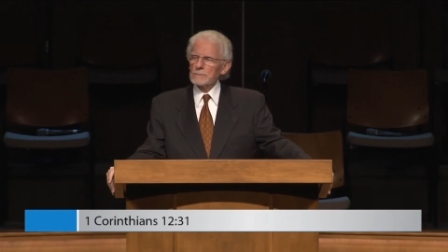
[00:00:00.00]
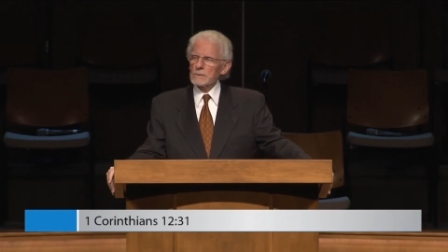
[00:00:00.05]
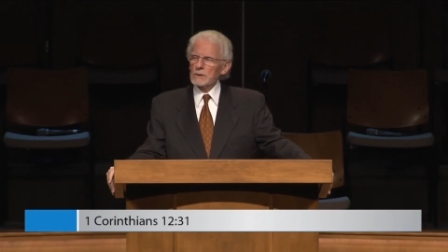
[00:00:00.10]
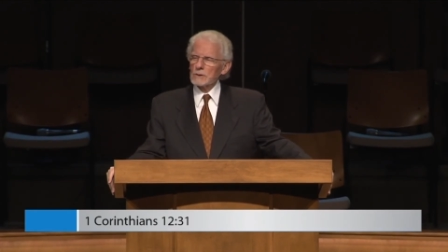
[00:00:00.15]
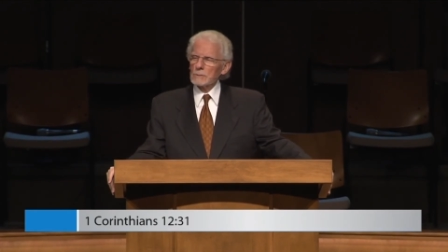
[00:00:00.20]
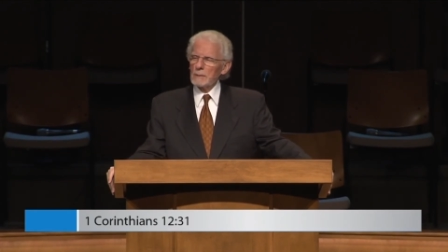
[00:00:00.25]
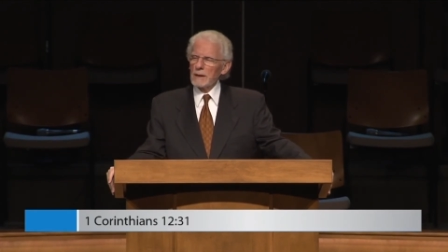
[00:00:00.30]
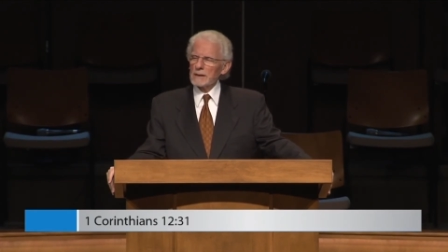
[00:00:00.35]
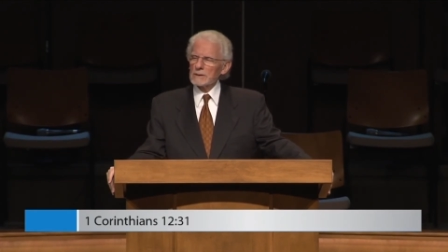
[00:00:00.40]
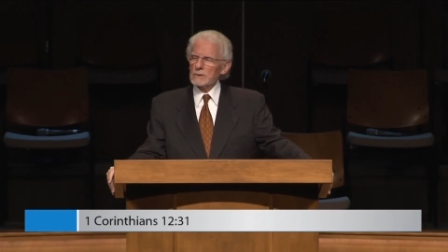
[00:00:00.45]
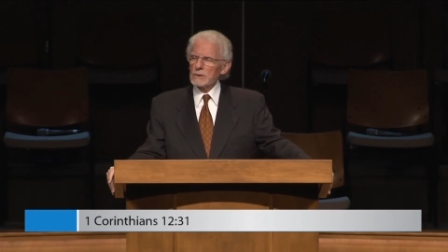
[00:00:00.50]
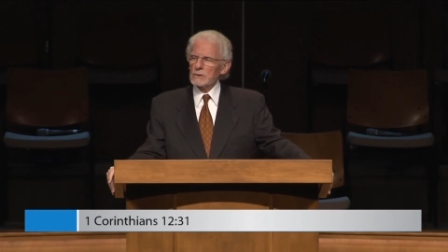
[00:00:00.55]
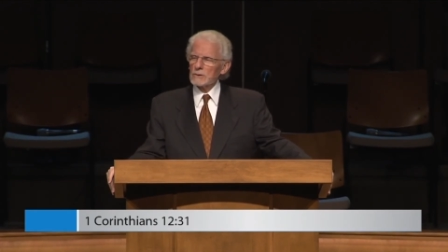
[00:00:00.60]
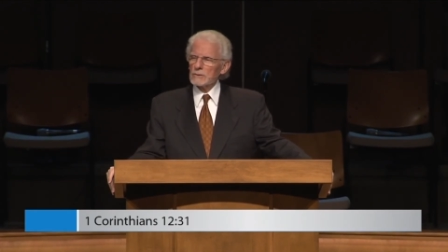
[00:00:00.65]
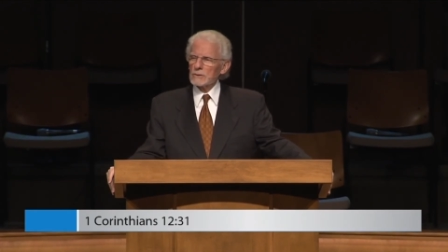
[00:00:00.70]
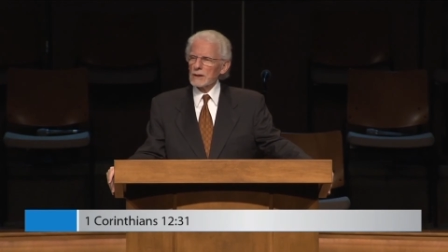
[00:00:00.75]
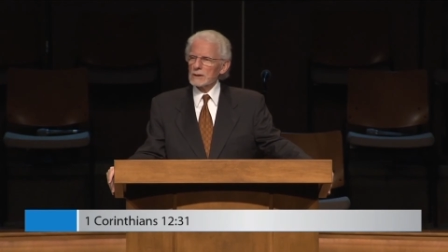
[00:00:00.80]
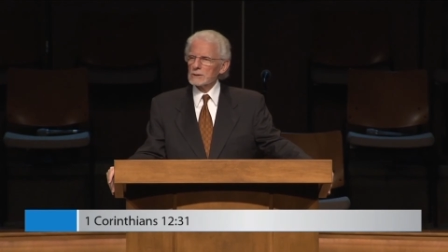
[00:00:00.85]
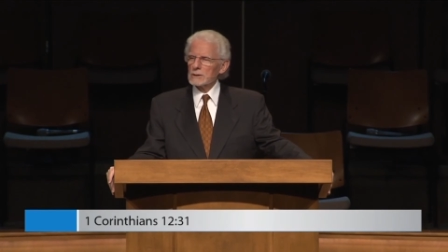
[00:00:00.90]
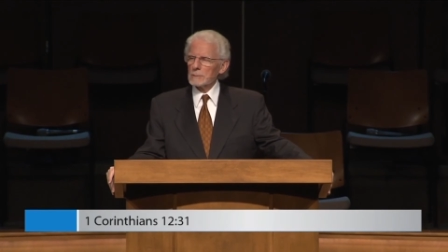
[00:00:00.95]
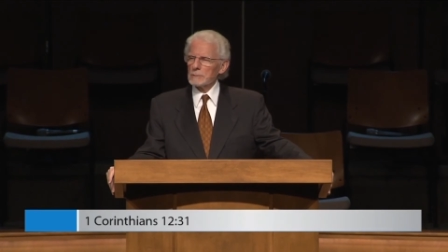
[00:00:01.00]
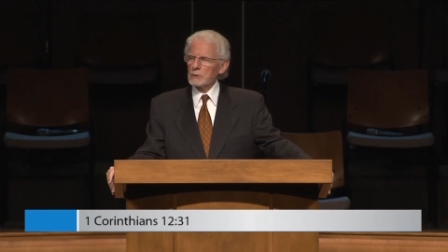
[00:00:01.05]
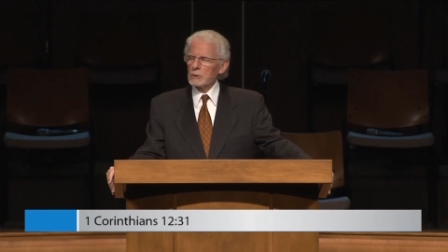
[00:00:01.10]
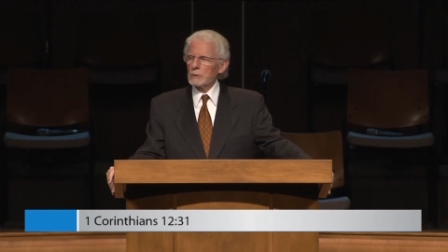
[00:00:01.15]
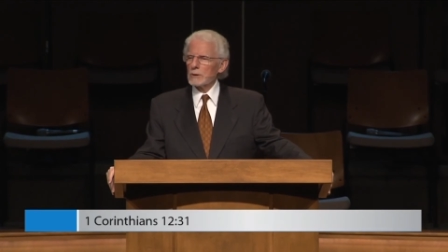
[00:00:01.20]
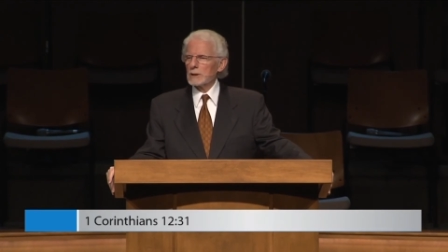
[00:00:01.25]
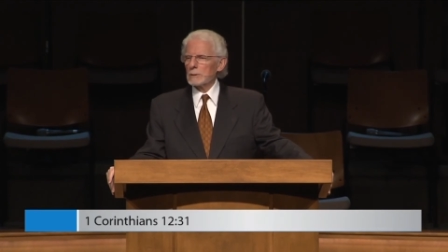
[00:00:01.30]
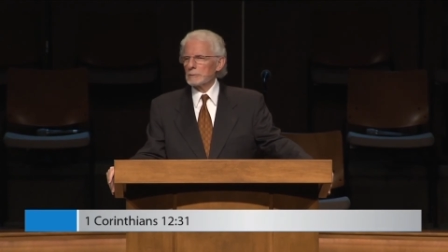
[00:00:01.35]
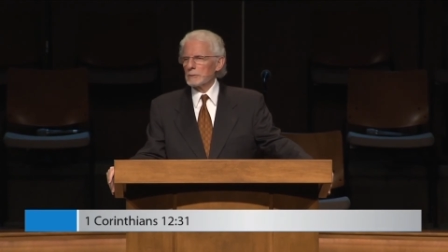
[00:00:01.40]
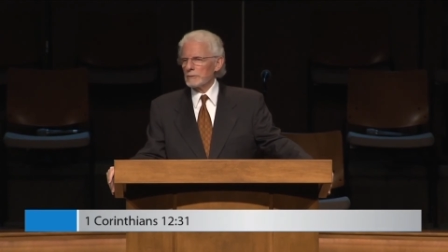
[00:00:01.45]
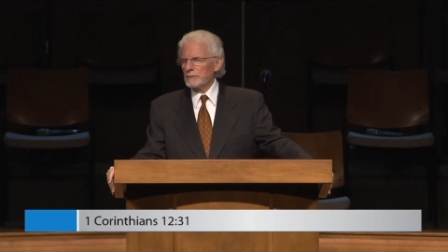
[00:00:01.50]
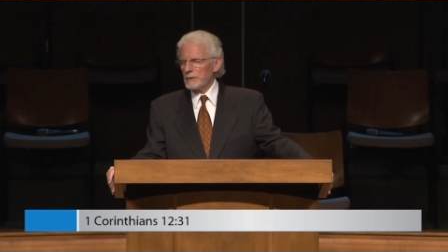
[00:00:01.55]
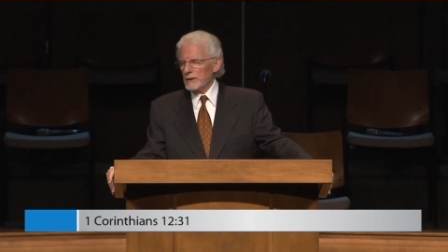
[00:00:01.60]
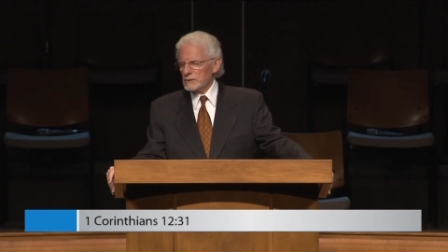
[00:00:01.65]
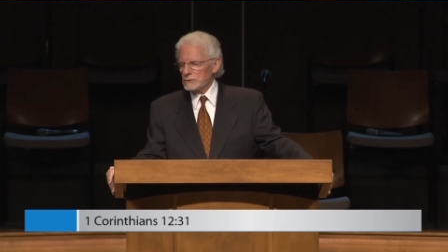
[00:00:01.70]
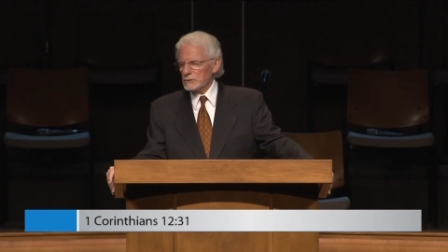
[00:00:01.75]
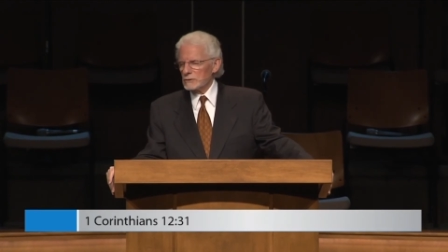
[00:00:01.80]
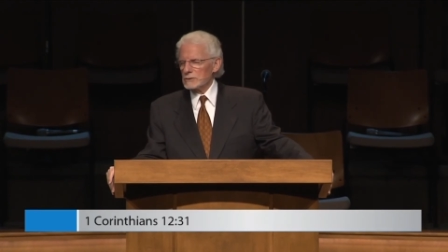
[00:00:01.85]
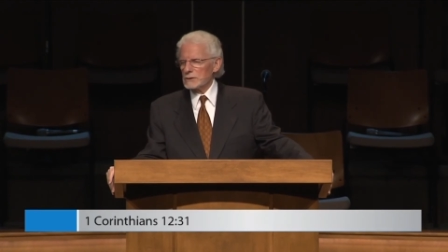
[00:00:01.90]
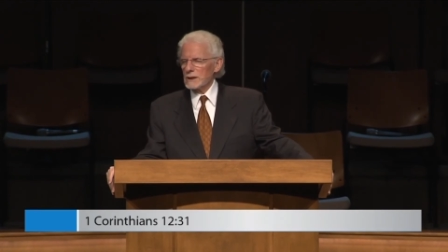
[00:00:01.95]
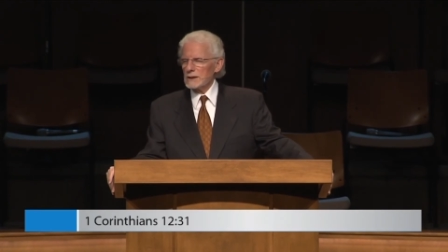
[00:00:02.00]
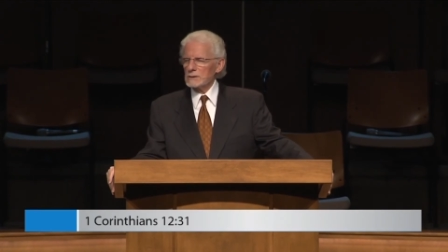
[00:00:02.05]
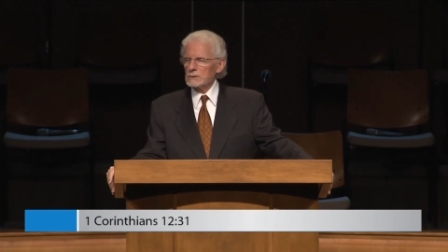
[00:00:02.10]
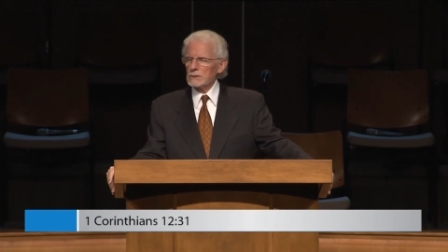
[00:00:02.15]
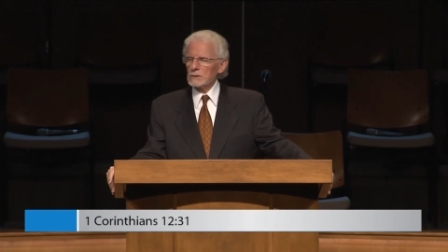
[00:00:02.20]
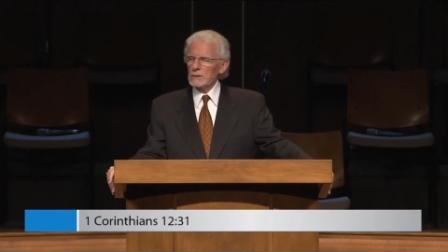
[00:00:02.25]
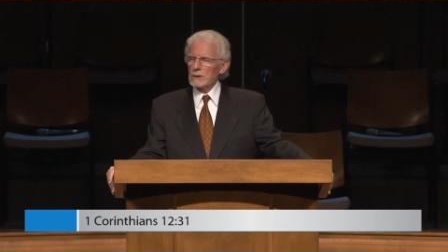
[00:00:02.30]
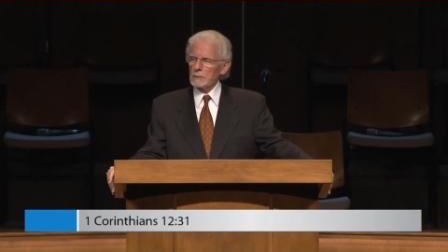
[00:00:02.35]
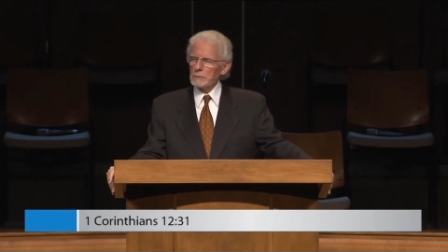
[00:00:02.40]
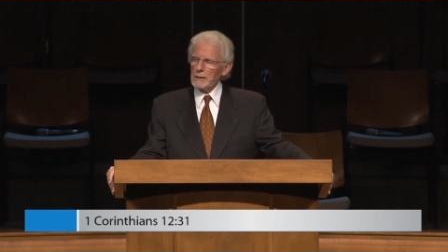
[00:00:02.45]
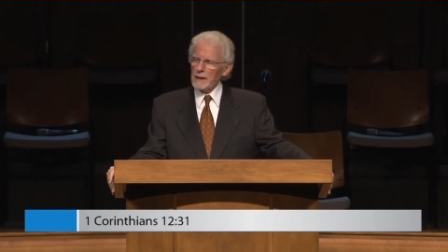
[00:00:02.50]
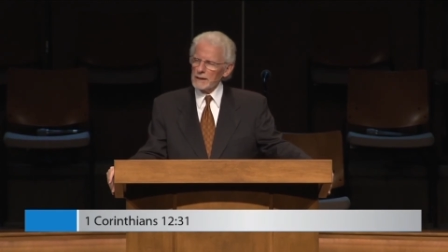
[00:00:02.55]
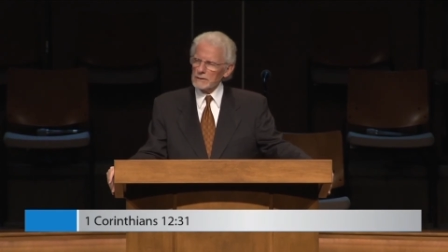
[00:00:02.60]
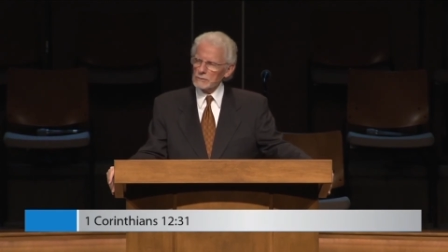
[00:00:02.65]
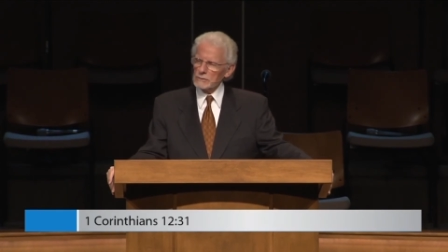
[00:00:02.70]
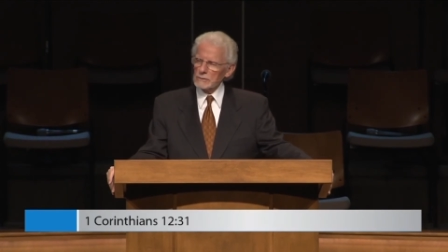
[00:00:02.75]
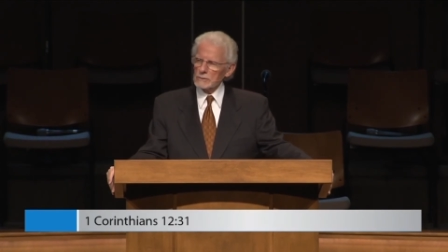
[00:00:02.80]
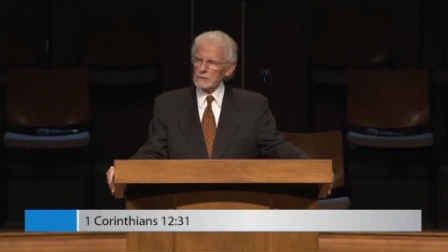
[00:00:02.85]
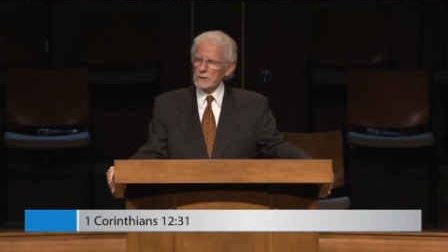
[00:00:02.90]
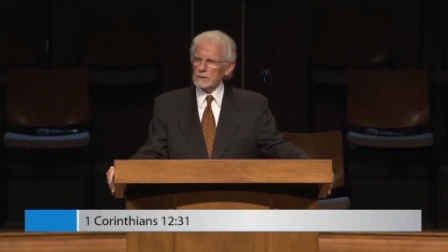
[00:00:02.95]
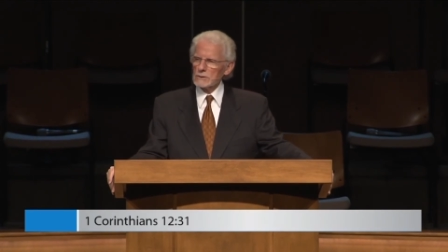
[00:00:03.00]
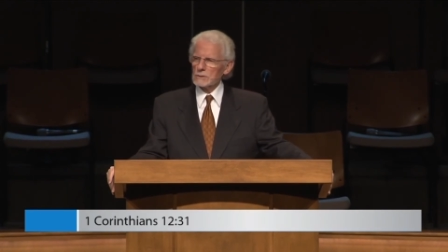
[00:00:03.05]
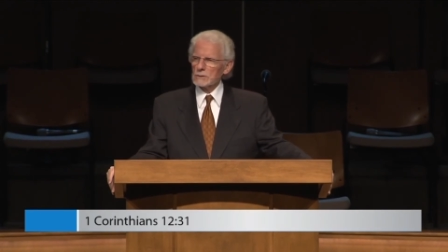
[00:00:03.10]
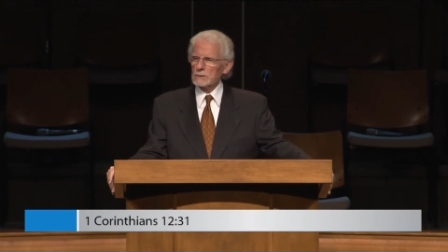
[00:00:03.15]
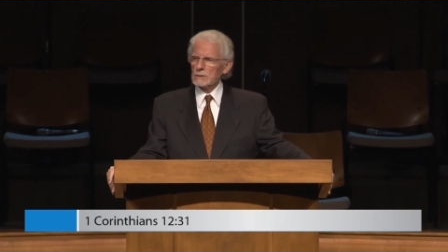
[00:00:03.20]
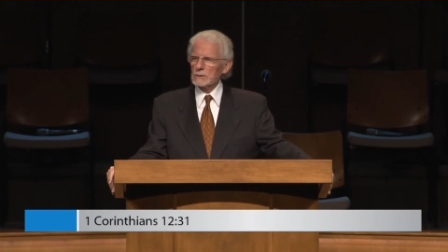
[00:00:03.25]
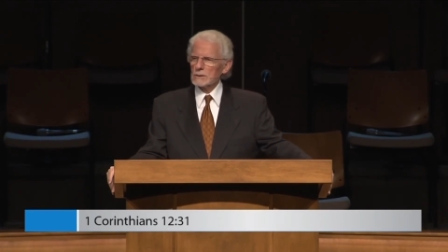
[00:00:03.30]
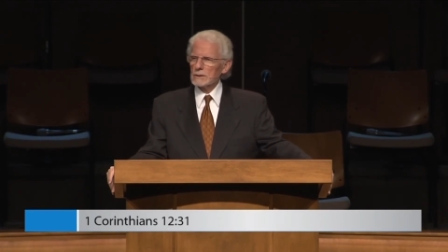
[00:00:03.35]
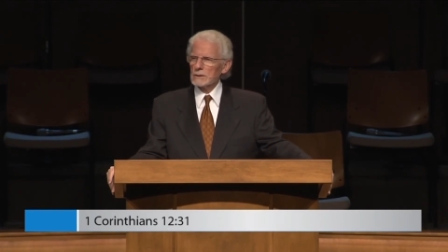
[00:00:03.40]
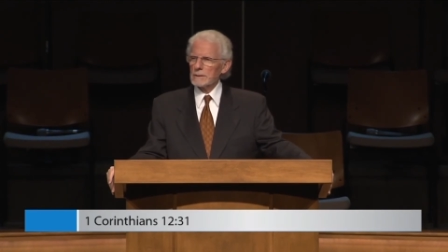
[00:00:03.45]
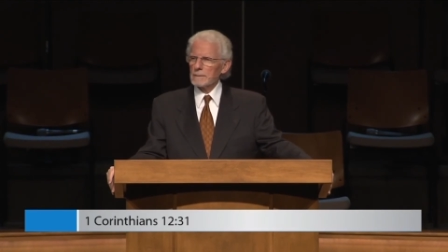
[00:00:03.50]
make the distinction between a professor teacher and a pastor teacher.